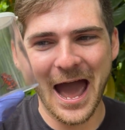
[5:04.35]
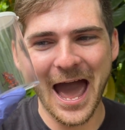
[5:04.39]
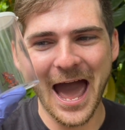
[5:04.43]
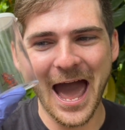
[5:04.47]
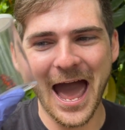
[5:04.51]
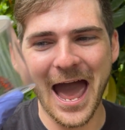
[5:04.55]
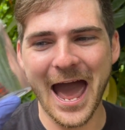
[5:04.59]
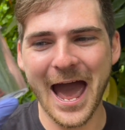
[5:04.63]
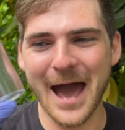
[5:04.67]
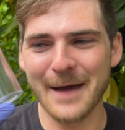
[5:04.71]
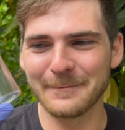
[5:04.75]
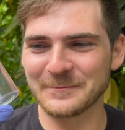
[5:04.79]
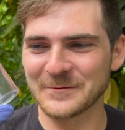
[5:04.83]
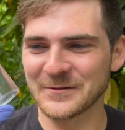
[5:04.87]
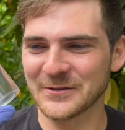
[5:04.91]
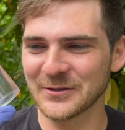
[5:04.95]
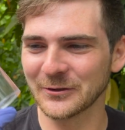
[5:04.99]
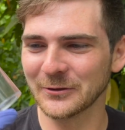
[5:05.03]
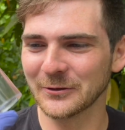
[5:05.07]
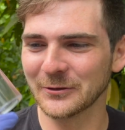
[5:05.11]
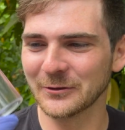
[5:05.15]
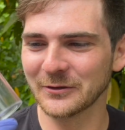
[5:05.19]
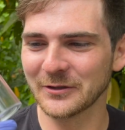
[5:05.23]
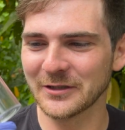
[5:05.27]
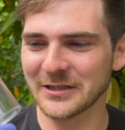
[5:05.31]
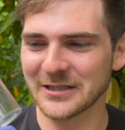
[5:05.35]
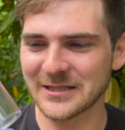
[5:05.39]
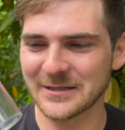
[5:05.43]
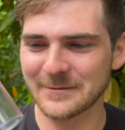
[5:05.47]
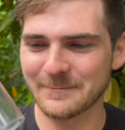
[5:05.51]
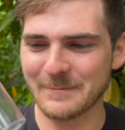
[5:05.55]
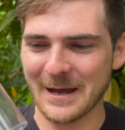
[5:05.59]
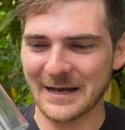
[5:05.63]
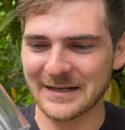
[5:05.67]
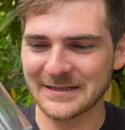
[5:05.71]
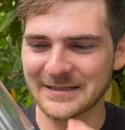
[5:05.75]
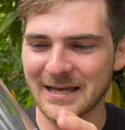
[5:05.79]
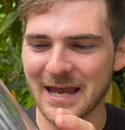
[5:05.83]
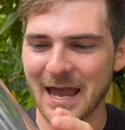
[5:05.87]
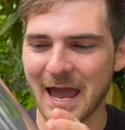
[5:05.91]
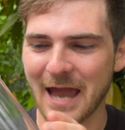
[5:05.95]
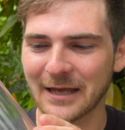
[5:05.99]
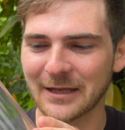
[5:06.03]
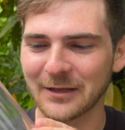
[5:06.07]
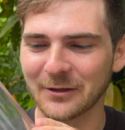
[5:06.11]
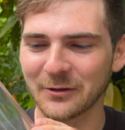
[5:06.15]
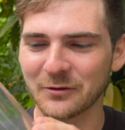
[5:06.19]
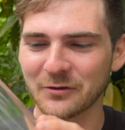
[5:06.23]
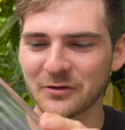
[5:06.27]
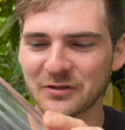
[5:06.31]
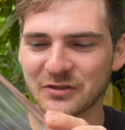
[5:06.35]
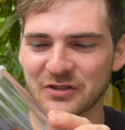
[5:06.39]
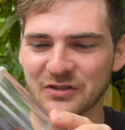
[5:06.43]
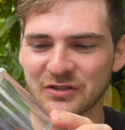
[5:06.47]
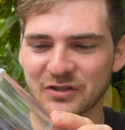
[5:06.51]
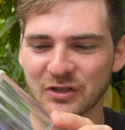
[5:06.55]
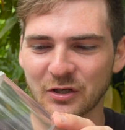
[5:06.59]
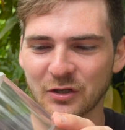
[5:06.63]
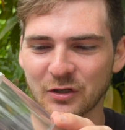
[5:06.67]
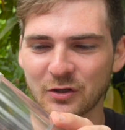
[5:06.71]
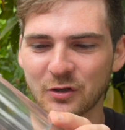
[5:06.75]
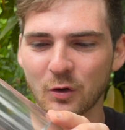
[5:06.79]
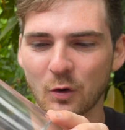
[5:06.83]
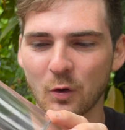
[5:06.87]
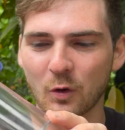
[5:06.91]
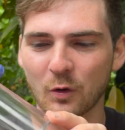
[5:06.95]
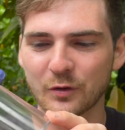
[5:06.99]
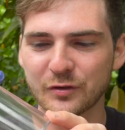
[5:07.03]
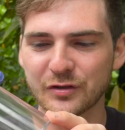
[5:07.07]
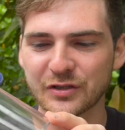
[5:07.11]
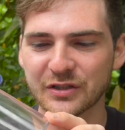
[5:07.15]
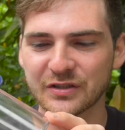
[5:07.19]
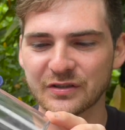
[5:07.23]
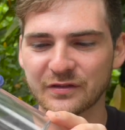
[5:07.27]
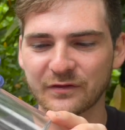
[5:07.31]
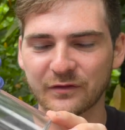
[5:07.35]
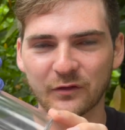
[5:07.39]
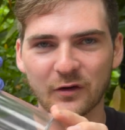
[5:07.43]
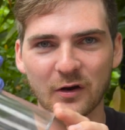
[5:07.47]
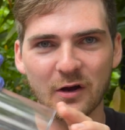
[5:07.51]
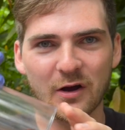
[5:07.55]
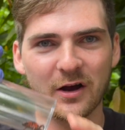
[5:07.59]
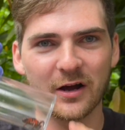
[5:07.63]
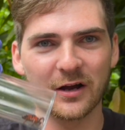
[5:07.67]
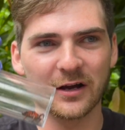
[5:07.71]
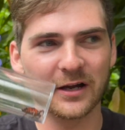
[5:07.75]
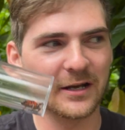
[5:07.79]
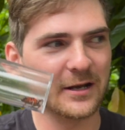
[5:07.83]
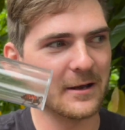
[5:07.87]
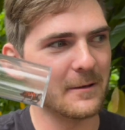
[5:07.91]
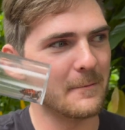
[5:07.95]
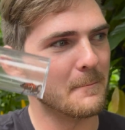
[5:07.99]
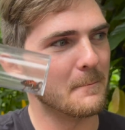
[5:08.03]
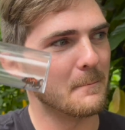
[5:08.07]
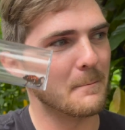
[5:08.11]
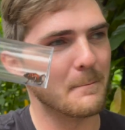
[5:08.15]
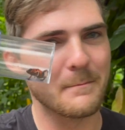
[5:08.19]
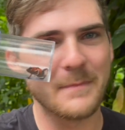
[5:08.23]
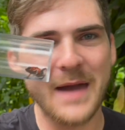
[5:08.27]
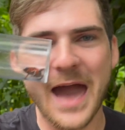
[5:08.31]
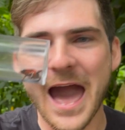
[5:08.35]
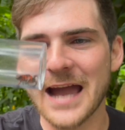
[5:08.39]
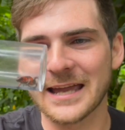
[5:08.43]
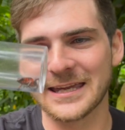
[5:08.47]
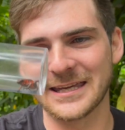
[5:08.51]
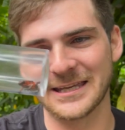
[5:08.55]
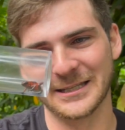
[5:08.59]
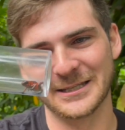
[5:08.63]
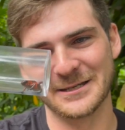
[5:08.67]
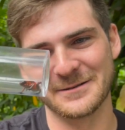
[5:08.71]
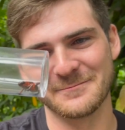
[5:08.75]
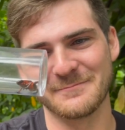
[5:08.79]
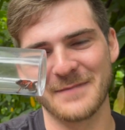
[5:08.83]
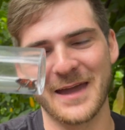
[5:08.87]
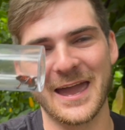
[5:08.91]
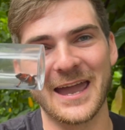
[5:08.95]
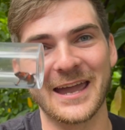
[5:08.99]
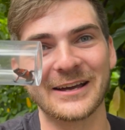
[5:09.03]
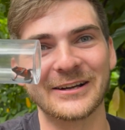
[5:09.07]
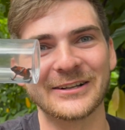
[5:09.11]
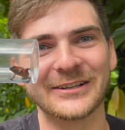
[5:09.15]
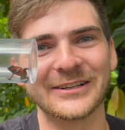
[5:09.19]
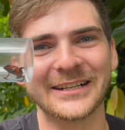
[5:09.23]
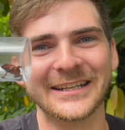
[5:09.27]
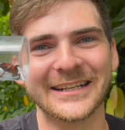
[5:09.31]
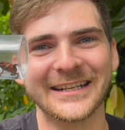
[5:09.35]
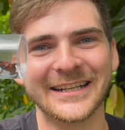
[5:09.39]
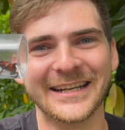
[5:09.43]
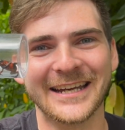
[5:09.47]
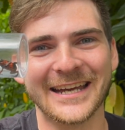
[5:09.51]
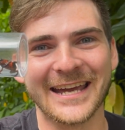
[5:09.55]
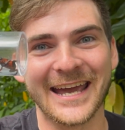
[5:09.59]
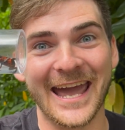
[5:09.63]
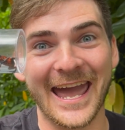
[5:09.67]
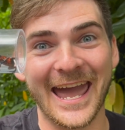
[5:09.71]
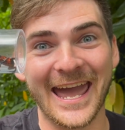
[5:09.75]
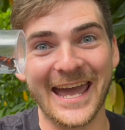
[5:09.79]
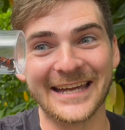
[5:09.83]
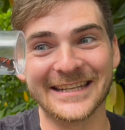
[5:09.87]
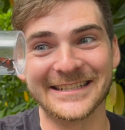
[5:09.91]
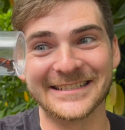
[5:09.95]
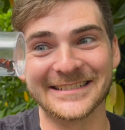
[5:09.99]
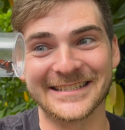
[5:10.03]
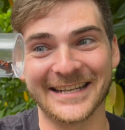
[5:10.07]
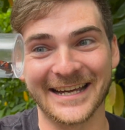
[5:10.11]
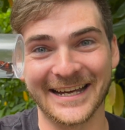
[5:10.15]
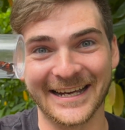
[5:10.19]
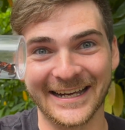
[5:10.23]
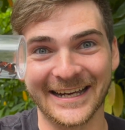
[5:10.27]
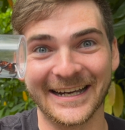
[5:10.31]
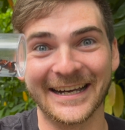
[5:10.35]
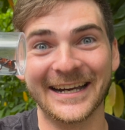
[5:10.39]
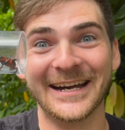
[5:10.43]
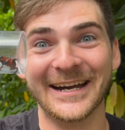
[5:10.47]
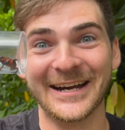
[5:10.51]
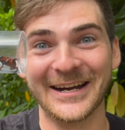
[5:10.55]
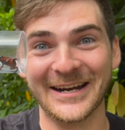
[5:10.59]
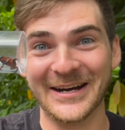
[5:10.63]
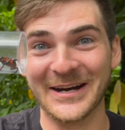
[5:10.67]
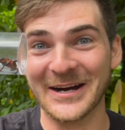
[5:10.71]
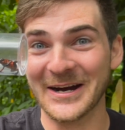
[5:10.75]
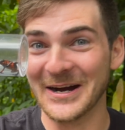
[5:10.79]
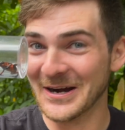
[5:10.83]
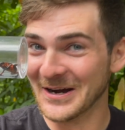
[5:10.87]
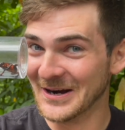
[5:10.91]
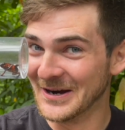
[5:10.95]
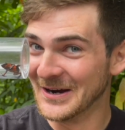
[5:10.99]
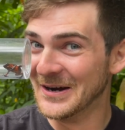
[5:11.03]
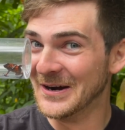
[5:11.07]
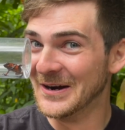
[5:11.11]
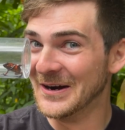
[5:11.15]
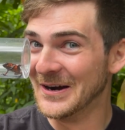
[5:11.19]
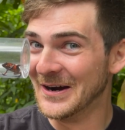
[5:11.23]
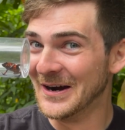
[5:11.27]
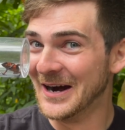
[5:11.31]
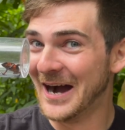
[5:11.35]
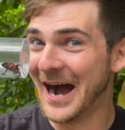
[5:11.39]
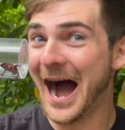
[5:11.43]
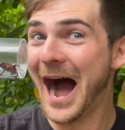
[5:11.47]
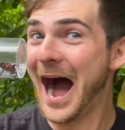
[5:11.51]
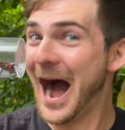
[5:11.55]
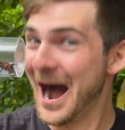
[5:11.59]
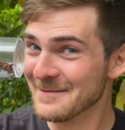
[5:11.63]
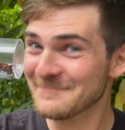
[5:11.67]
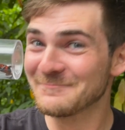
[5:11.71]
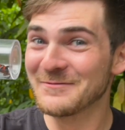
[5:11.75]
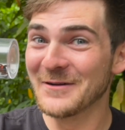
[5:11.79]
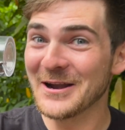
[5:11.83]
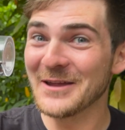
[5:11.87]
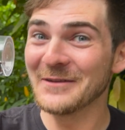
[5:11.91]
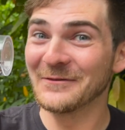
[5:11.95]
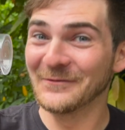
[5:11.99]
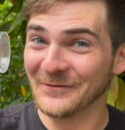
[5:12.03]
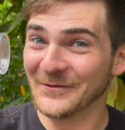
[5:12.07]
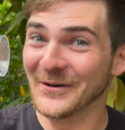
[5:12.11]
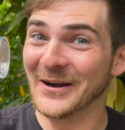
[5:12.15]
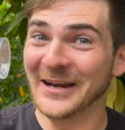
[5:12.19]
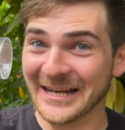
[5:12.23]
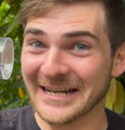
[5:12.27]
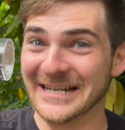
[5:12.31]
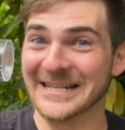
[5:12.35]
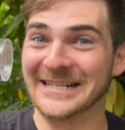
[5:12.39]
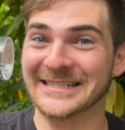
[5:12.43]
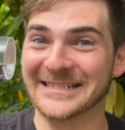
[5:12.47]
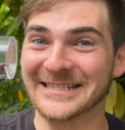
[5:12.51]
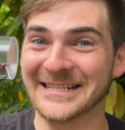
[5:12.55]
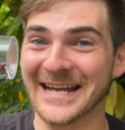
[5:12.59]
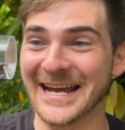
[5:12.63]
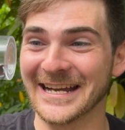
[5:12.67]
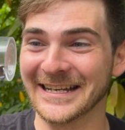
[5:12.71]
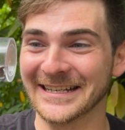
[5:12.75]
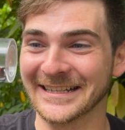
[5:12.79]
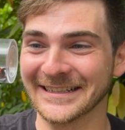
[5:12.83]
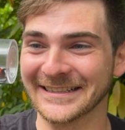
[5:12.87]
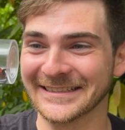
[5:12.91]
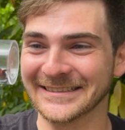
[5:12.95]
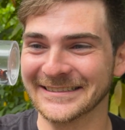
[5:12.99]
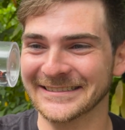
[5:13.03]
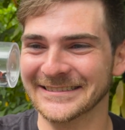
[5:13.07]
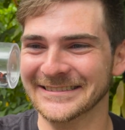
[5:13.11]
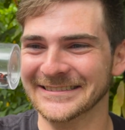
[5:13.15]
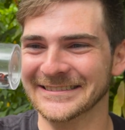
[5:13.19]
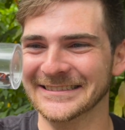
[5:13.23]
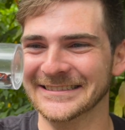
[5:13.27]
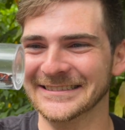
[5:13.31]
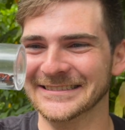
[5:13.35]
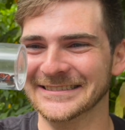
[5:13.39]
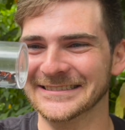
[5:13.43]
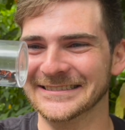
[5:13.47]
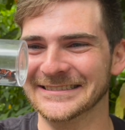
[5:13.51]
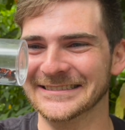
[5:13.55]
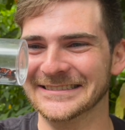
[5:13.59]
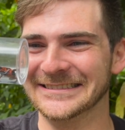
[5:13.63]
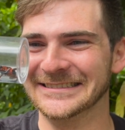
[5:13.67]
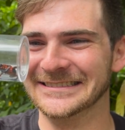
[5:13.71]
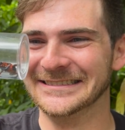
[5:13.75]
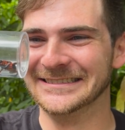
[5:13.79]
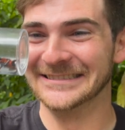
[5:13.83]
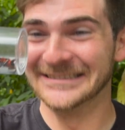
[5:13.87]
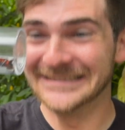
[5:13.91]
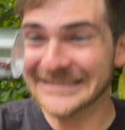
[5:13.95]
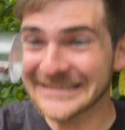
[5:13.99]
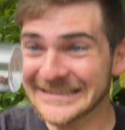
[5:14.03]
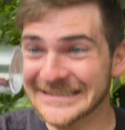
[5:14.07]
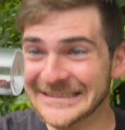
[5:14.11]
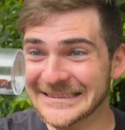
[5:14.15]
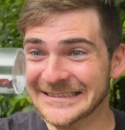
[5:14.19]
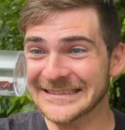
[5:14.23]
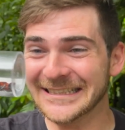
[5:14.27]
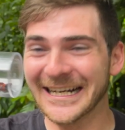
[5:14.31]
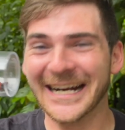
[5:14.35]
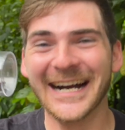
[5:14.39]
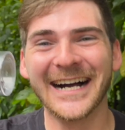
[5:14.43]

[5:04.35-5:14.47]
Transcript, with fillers: Absolutely spectacular. This is a gorgeous frog, an immaculate male, and uh, I'm pretty freaking excited. Whoa!